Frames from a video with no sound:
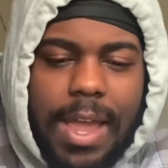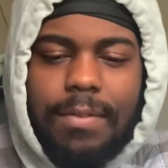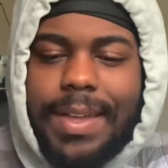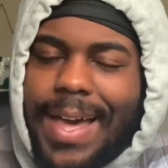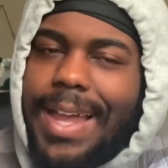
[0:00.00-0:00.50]

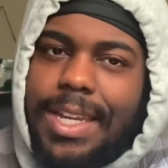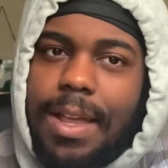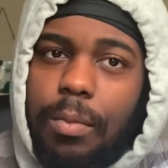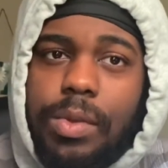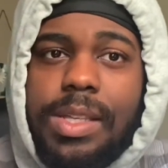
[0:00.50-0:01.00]
every
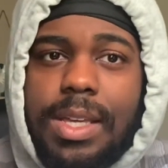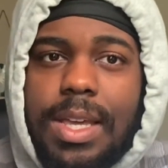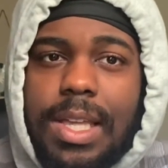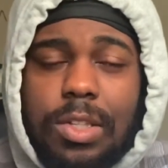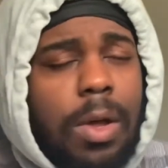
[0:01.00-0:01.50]
goddamn week,
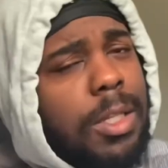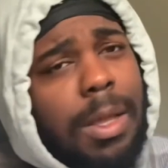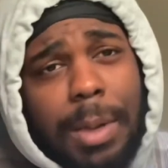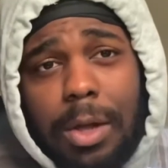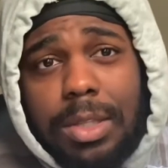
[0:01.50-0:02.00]
as long as
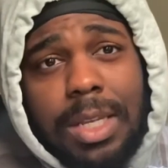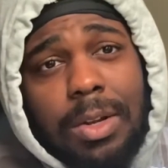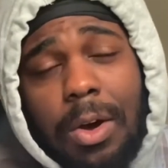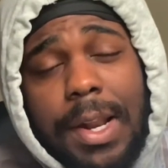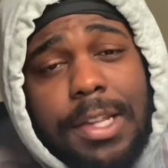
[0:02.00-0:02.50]
I'm healthy
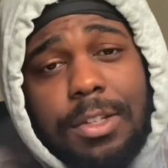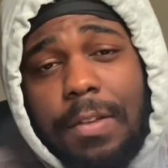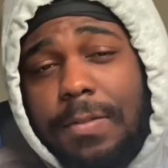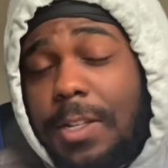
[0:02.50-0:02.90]
and all that stuff.